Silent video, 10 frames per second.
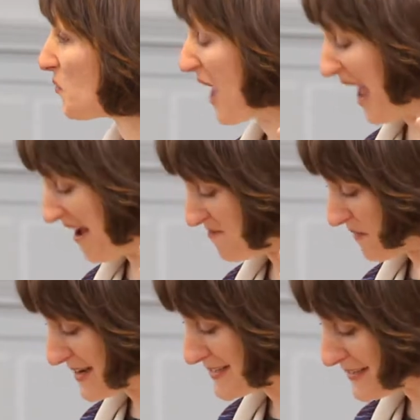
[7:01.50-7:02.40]
the way
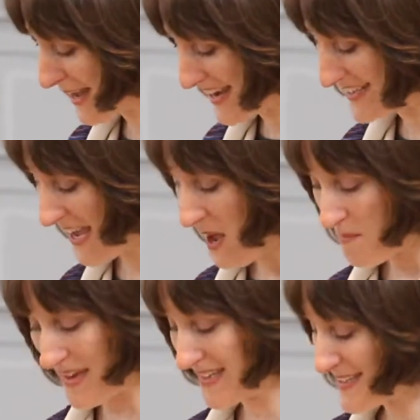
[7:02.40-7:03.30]
of my
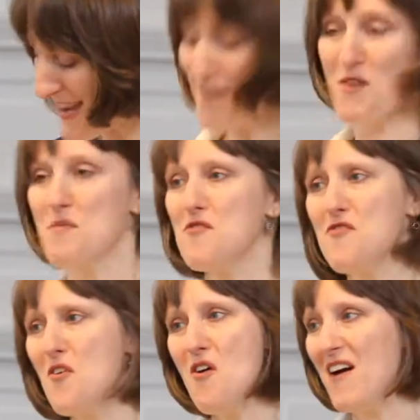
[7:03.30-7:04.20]
sight, because never
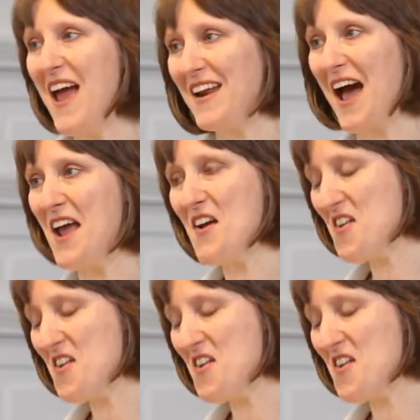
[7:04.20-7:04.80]
before had I